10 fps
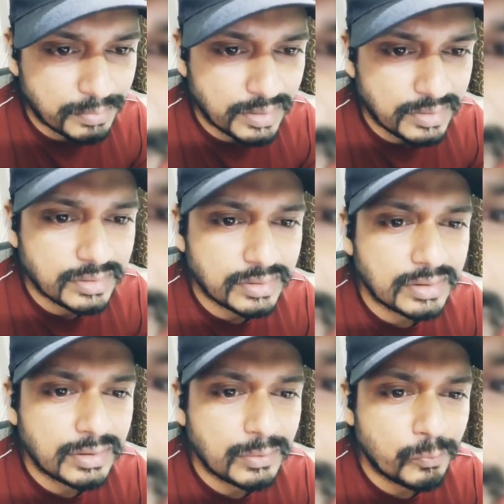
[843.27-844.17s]
But
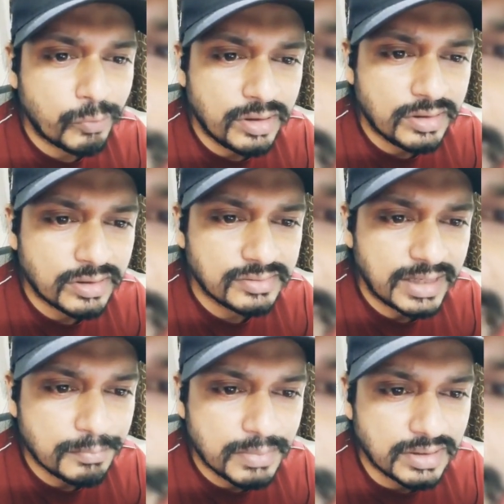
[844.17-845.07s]
what does
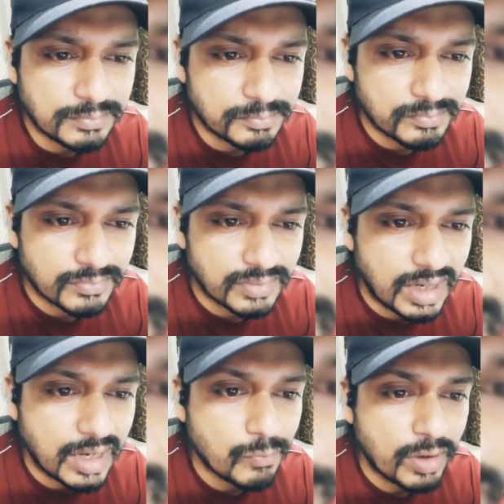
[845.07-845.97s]
that mean?
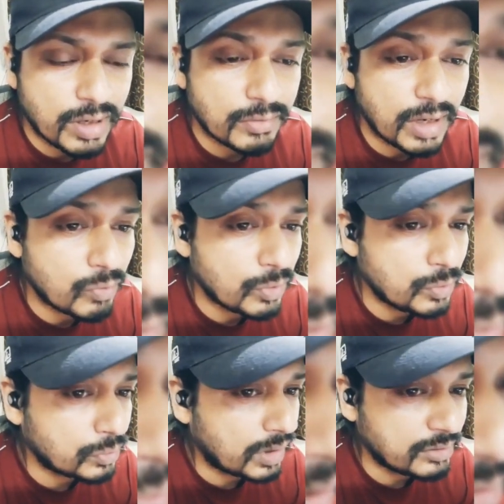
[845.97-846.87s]
I
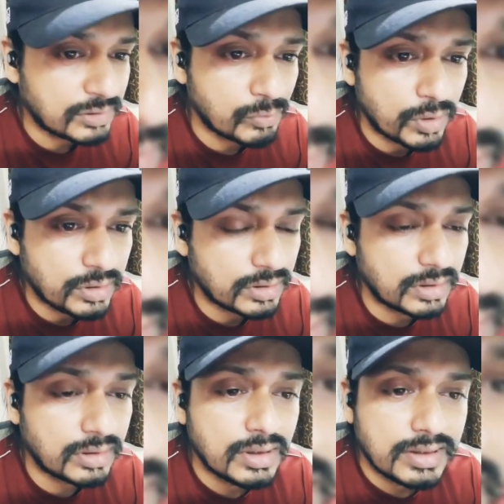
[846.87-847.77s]
still want
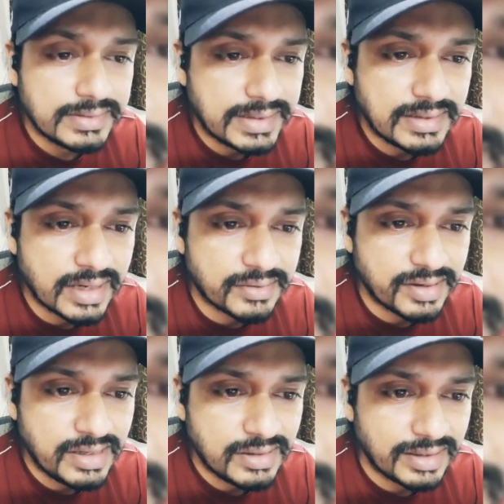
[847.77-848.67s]
a deadline,
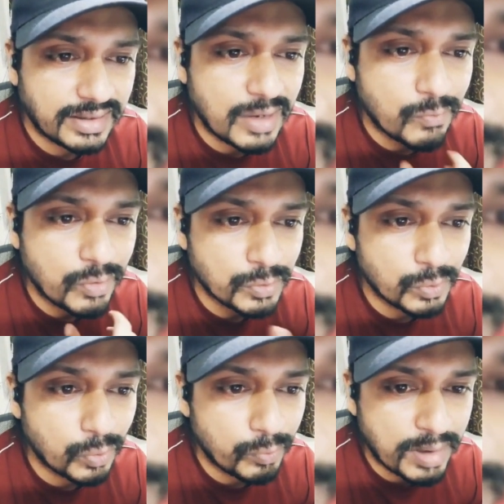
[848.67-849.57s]
right? Like I want to
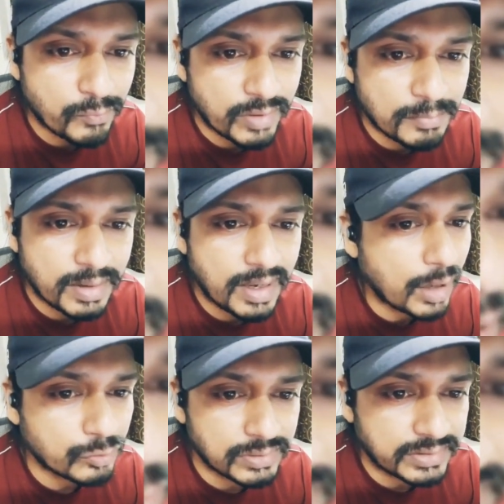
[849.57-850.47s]
know by when my
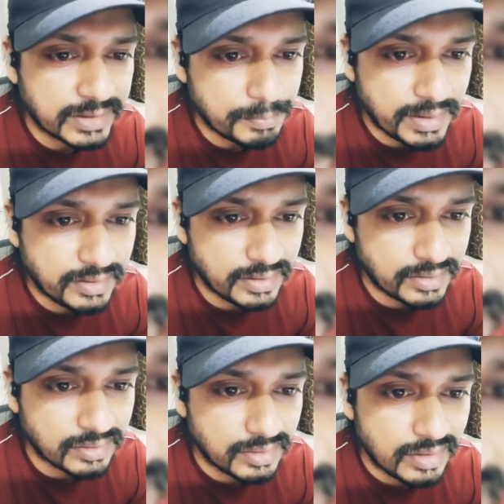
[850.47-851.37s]
house will get
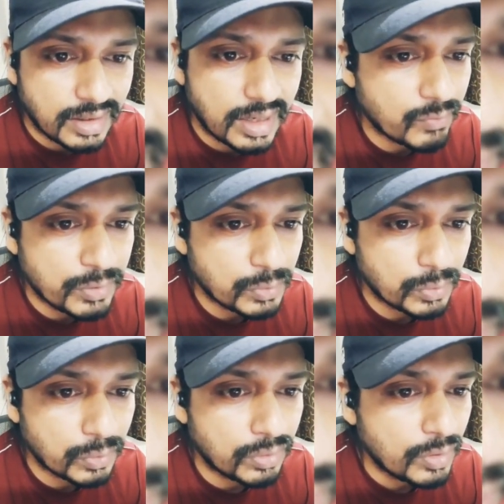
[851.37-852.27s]
painted. I want to
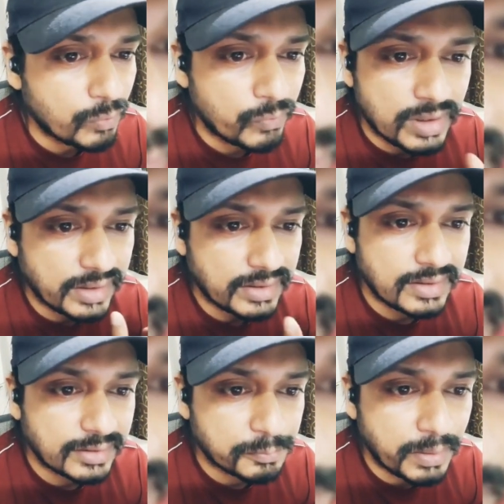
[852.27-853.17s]
know when I
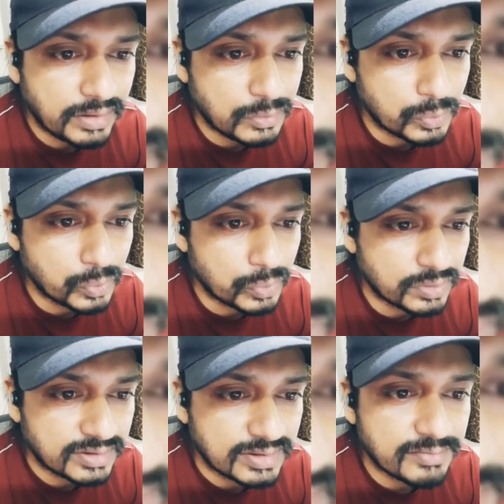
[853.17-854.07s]
can expect to
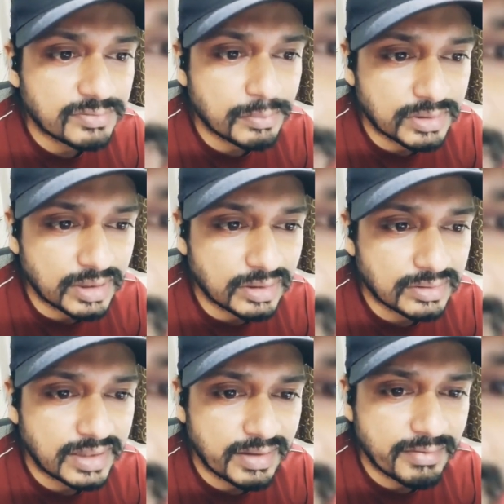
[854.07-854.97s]
receive
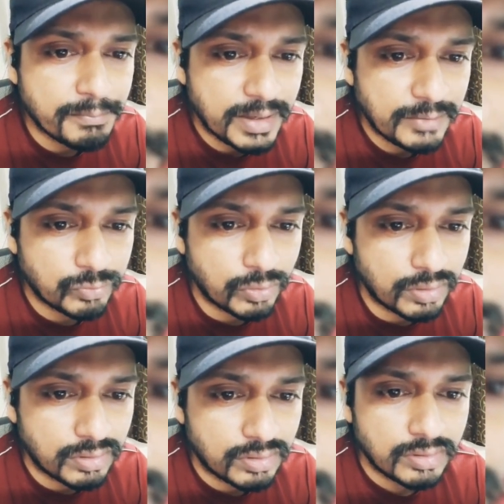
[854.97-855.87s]
something that I have paid
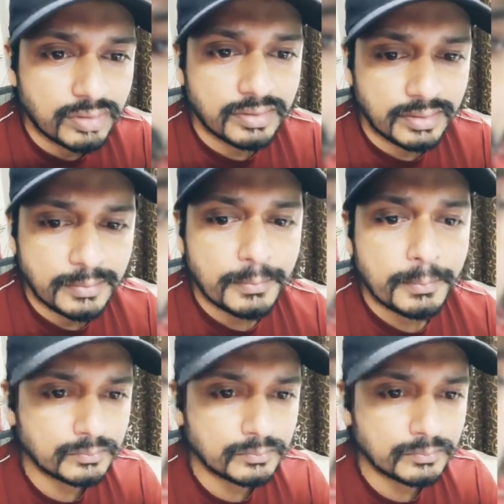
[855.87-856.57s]
for. Yeah.